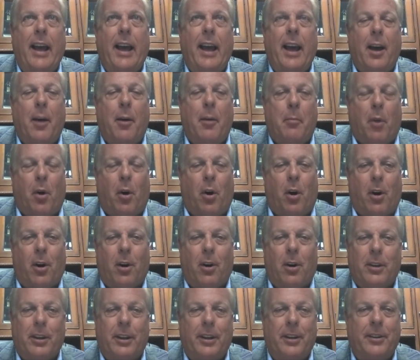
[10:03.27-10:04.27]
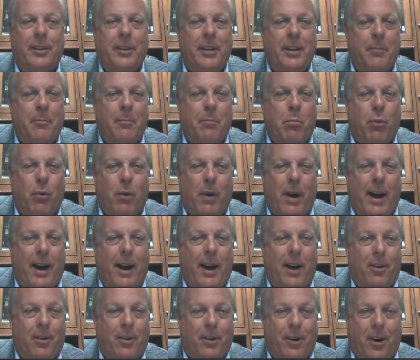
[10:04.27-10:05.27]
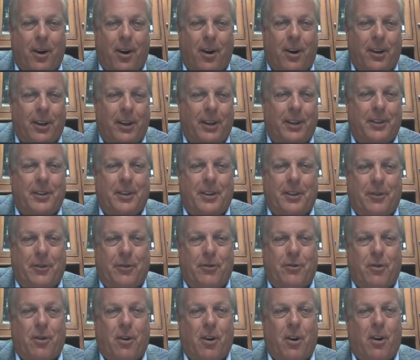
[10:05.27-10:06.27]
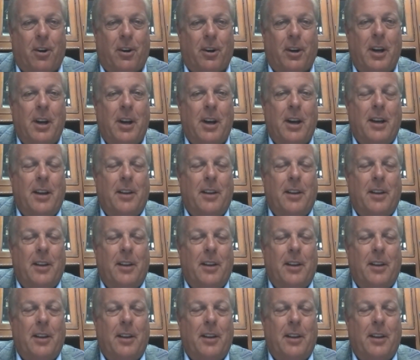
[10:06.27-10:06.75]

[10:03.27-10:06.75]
am Arlington proud, Arlington strong.